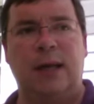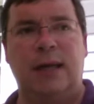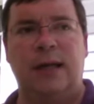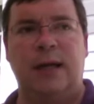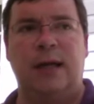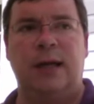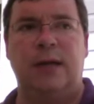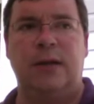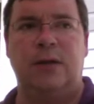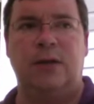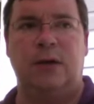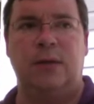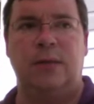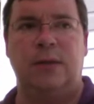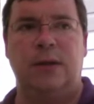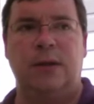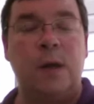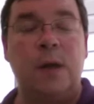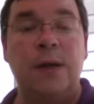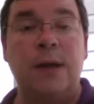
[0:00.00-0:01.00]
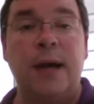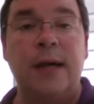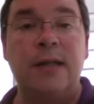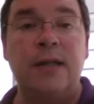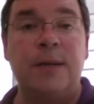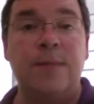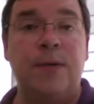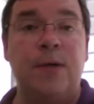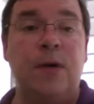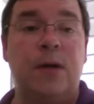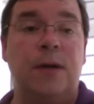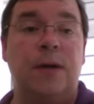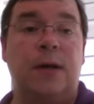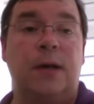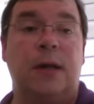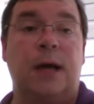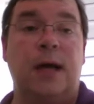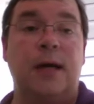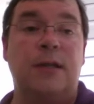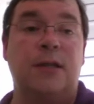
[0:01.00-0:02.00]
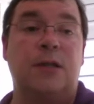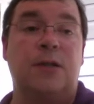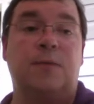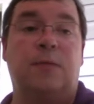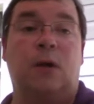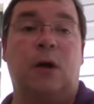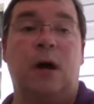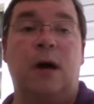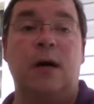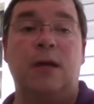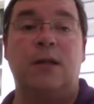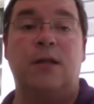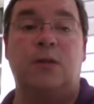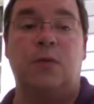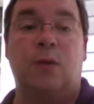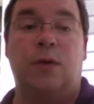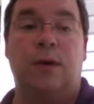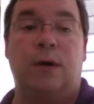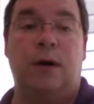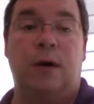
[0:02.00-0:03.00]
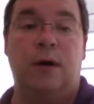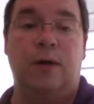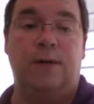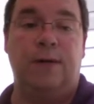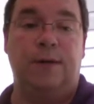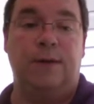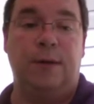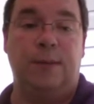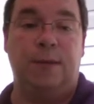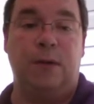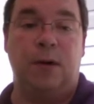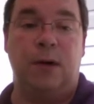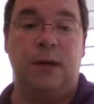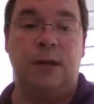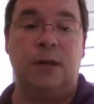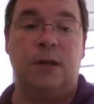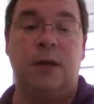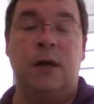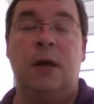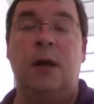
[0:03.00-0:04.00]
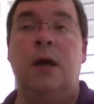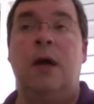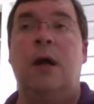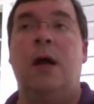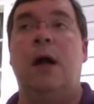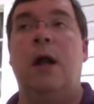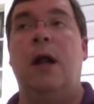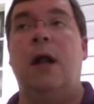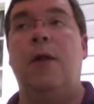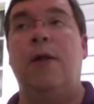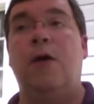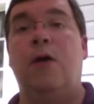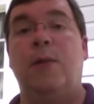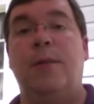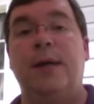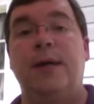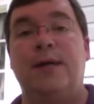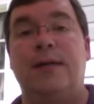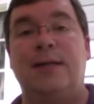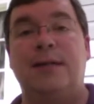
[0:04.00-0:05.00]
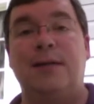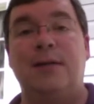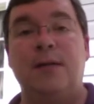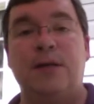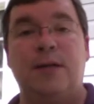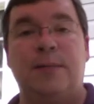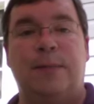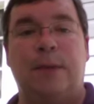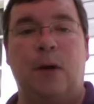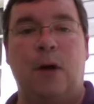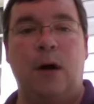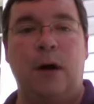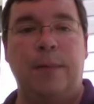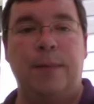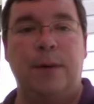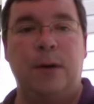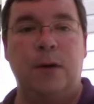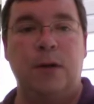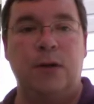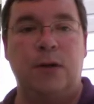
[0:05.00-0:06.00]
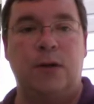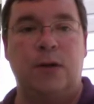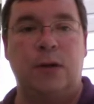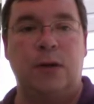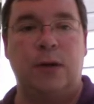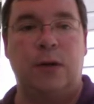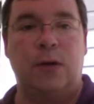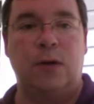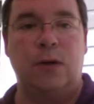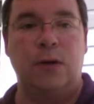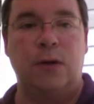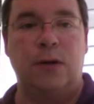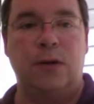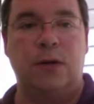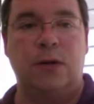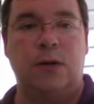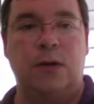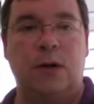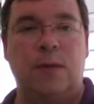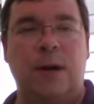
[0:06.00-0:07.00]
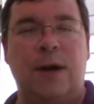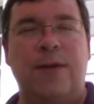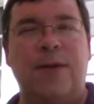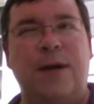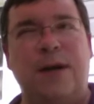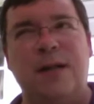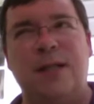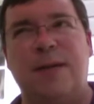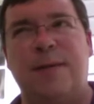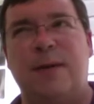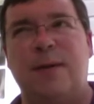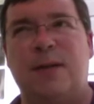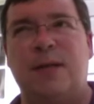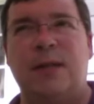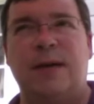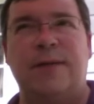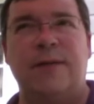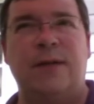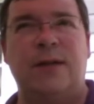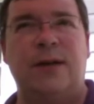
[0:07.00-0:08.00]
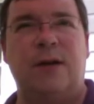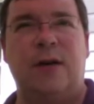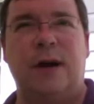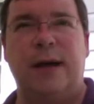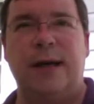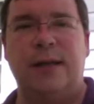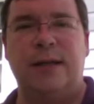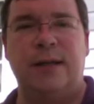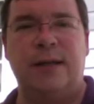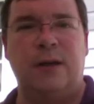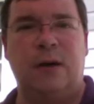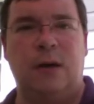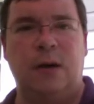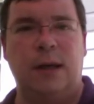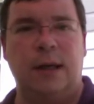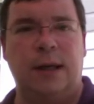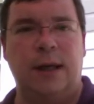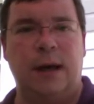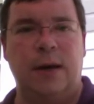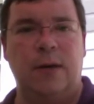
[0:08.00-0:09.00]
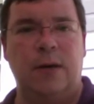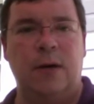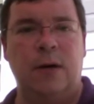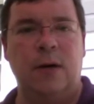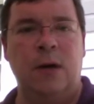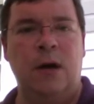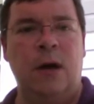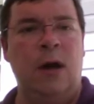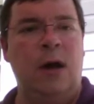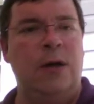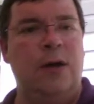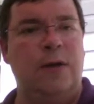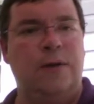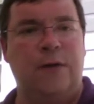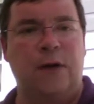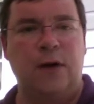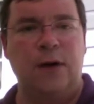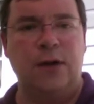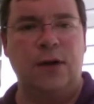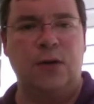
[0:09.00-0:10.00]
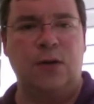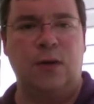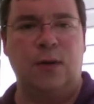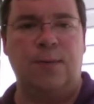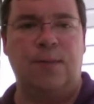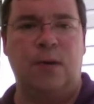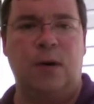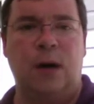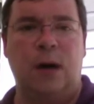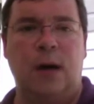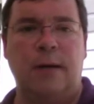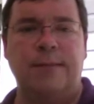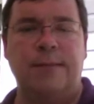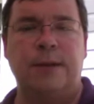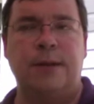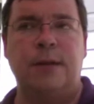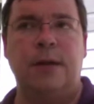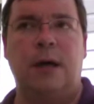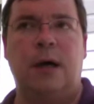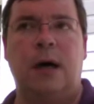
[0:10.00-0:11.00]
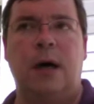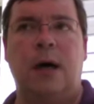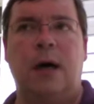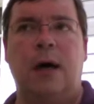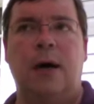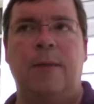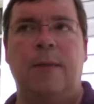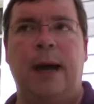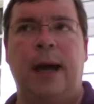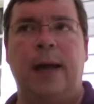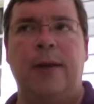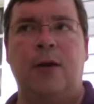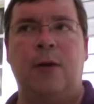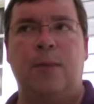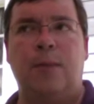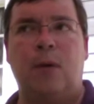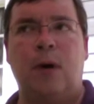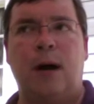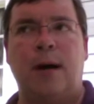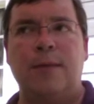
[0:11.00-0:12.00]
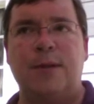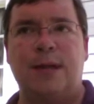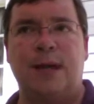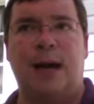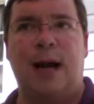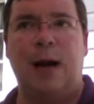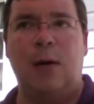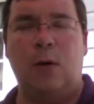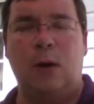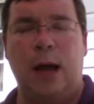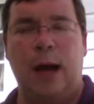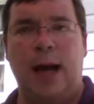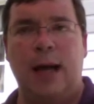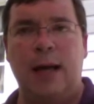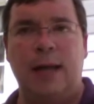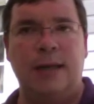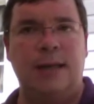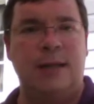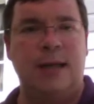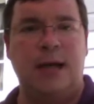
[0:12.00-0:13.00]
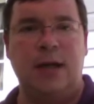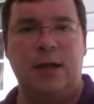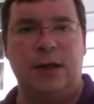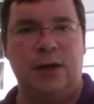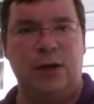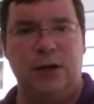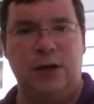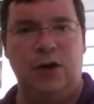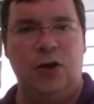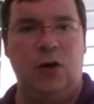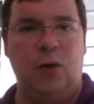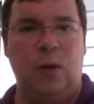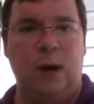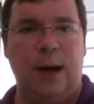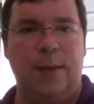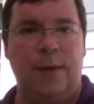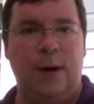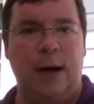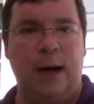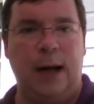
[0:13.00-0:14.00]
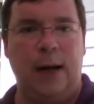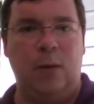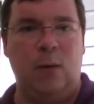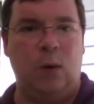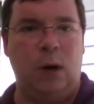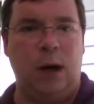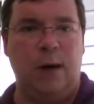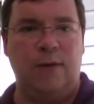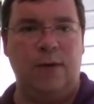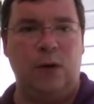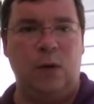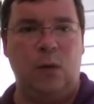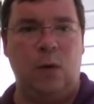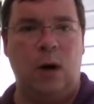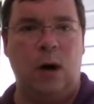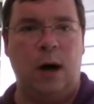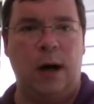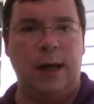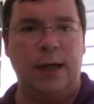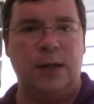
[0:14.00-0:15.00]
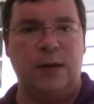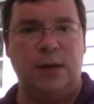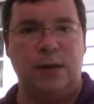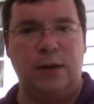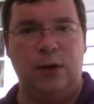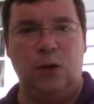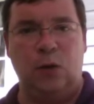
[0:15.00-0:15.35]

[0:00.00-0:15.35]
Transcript: at the end of the term too. The next component of the class is blogs. It's worth 150 points. There will be a series of blog posts during the course of the term. I think it's about 17 or 18 altogether. They're very short prompts, and they're prompts that I will add. It's not, you don't write about it, whatever you want. It's